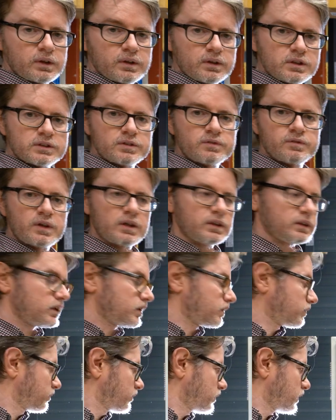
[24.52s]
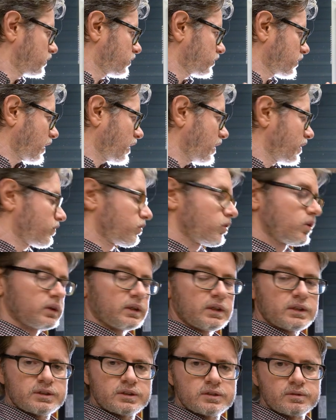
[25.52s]
in this inverter? It is a high
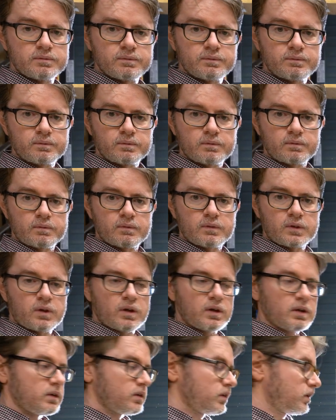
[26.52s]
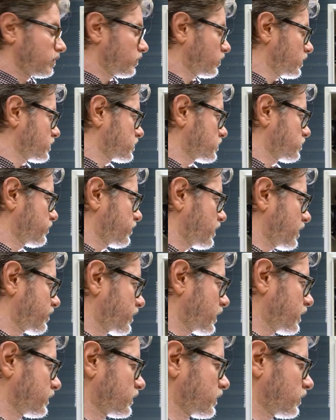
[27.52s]
voltage. You can reach
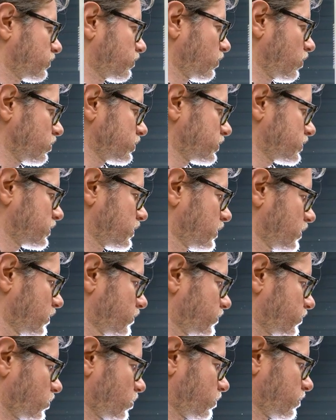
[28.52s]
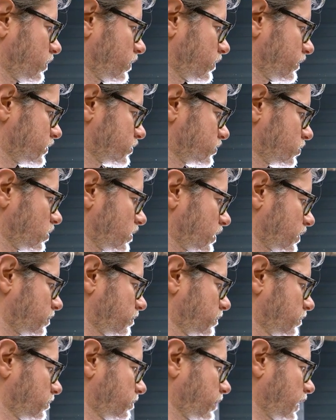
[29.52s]
500 volts from uh, the solar
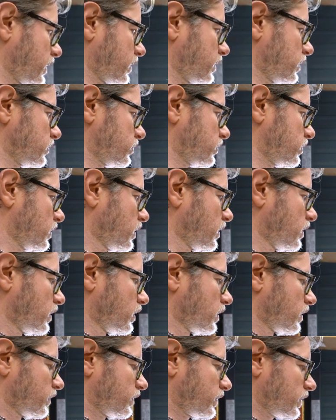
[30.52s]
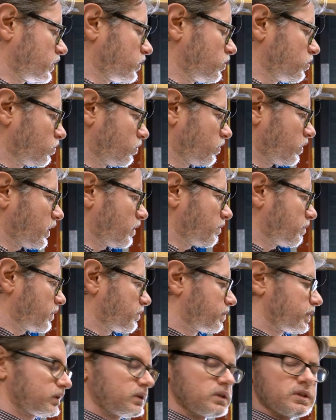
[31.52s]
panels. The new
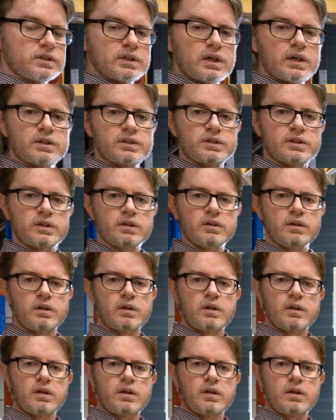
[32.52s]
MPPT charger